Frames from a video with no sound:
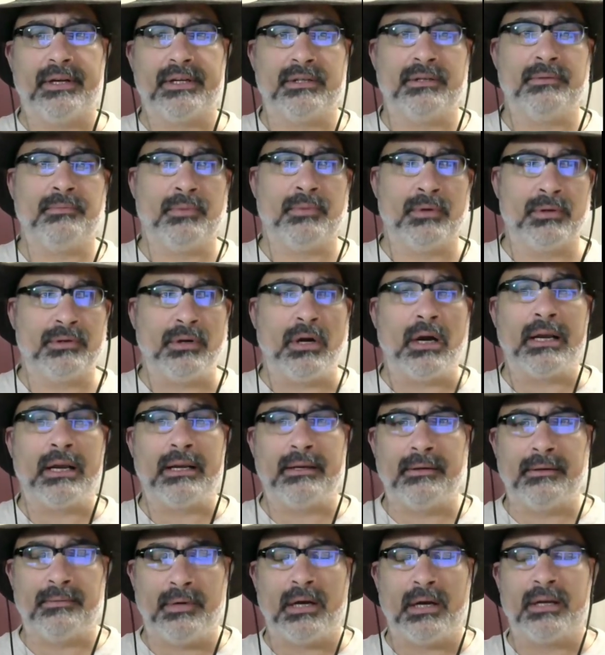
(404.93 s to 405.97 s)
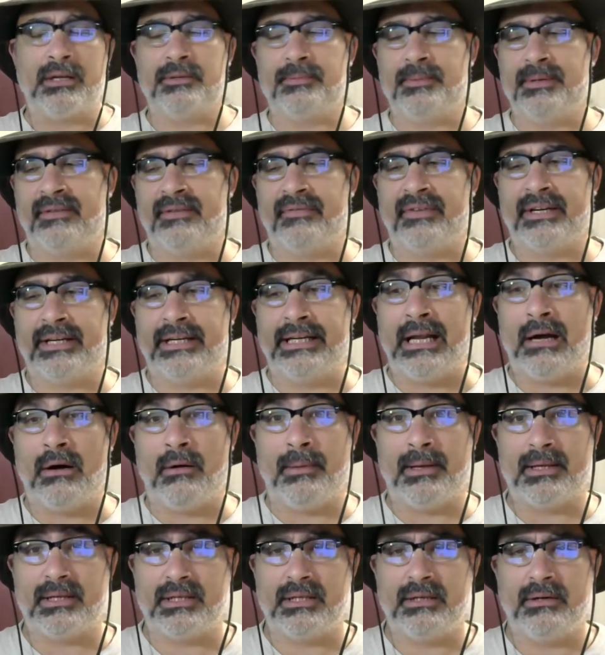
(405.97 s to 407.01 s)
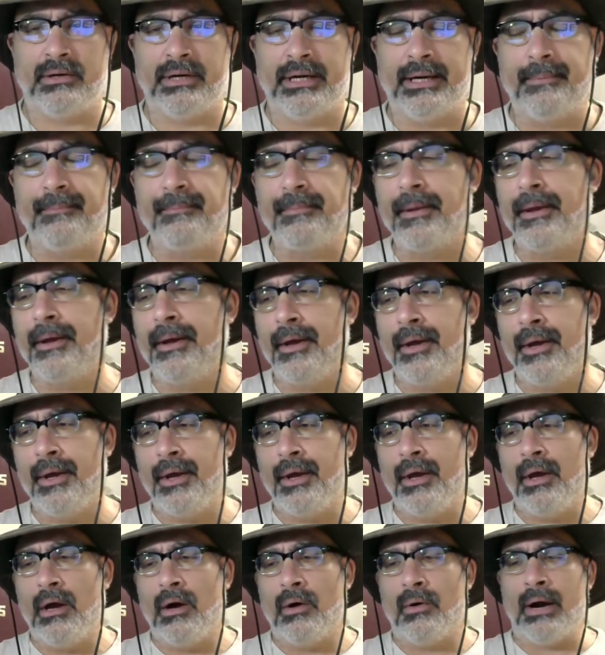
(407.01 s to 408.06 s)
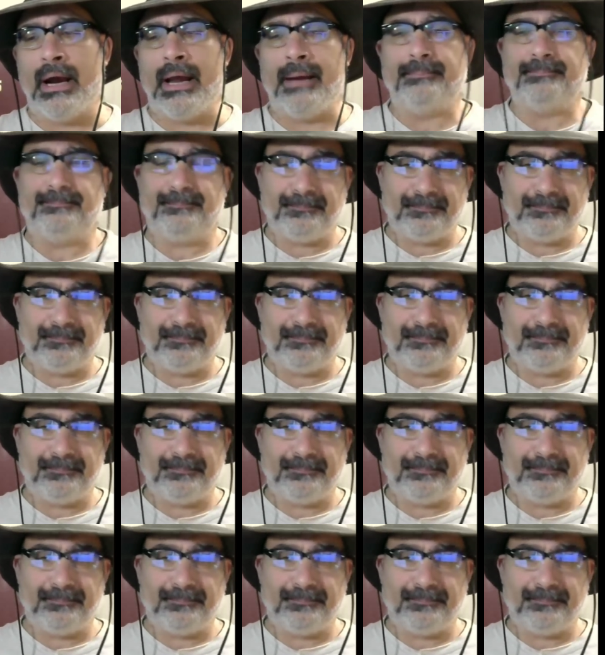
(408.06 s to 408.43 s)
And we're talking specifically now about Syria, right?